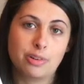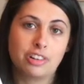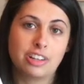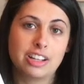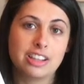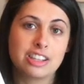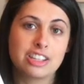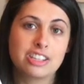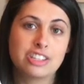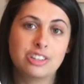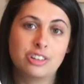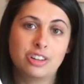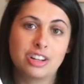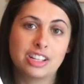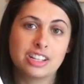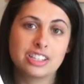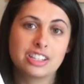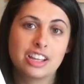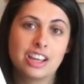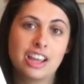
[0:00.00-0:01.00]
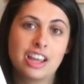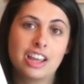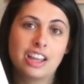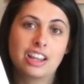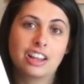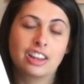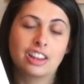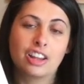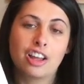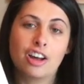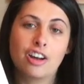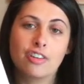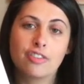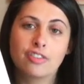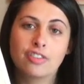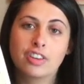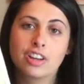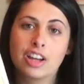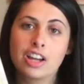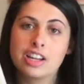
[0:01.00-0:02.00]
and the students love
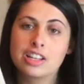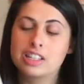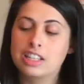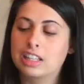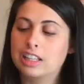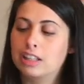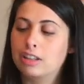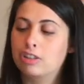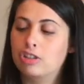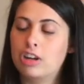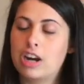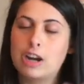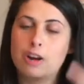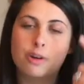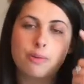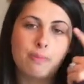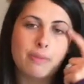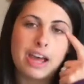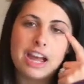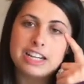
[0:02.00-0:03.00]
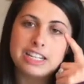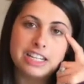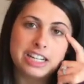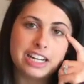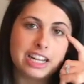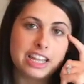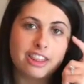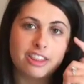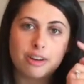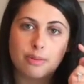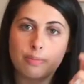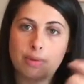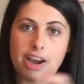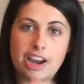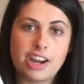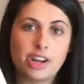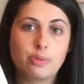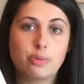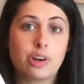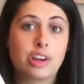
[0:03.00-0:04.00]
to try to imagine it in their mind
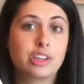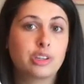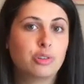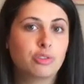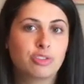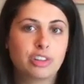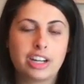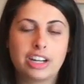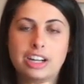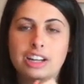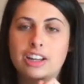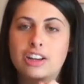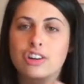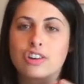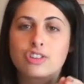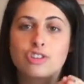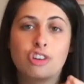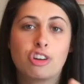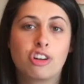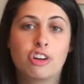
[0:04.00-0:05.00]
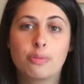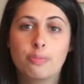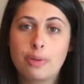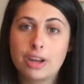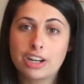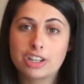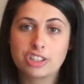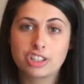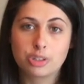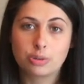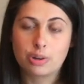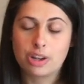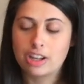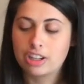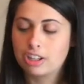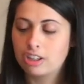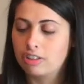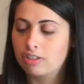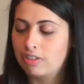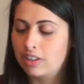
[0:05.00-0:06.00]
while you read it or draw a picture while
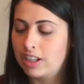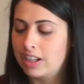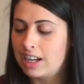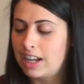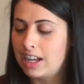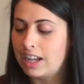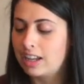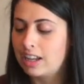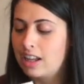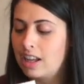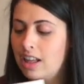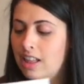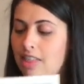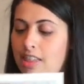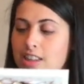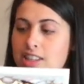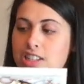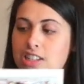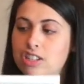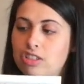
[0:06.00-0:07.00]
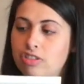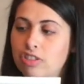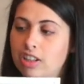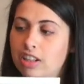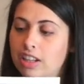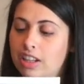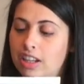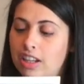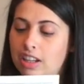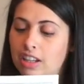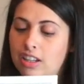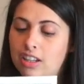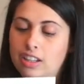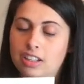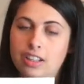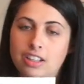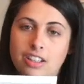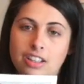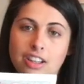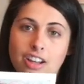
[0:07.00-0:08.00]
you're reading. This is really
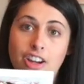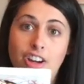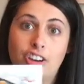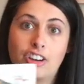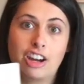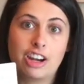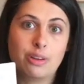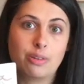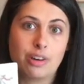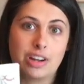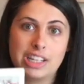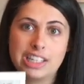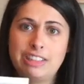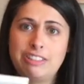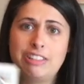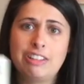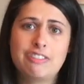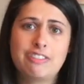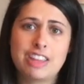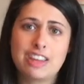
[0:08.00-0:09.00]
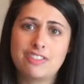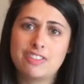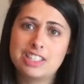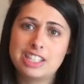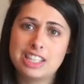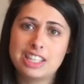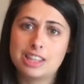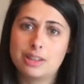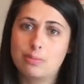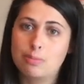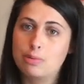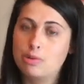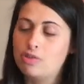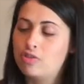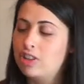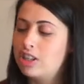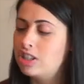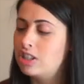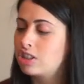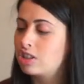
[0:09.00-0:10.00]
a great one. Even if they've seen the
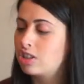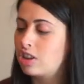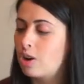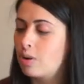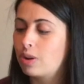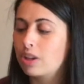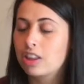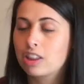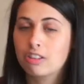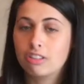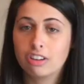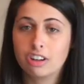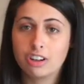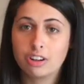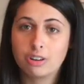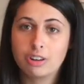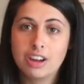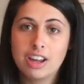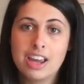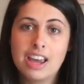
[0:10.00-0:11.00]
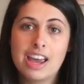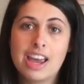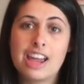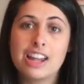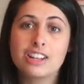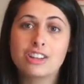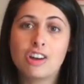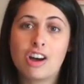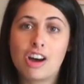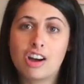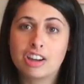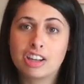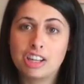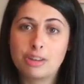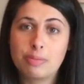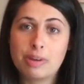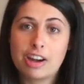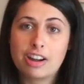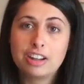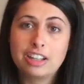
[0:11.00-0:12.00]
movie, just going through and talking
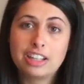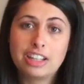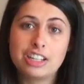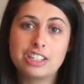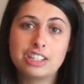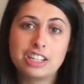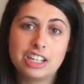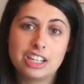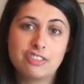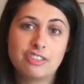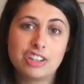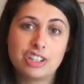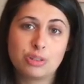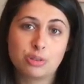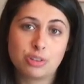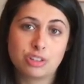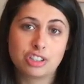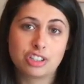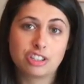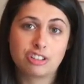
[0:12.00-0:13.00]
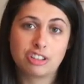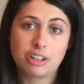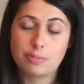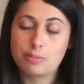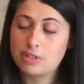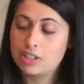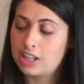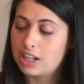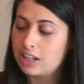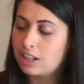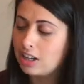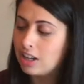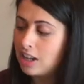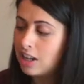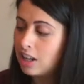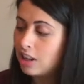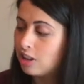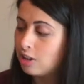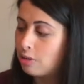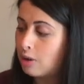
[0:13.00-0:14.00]
about each individual description
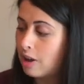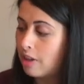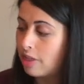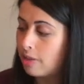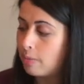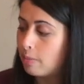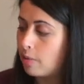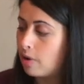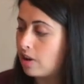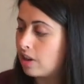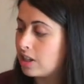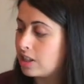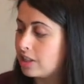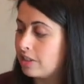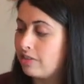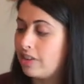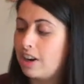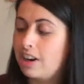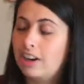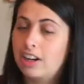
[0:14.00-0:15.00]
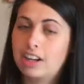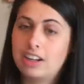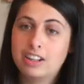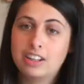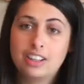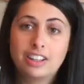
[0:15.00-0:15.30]
throughout the book is a very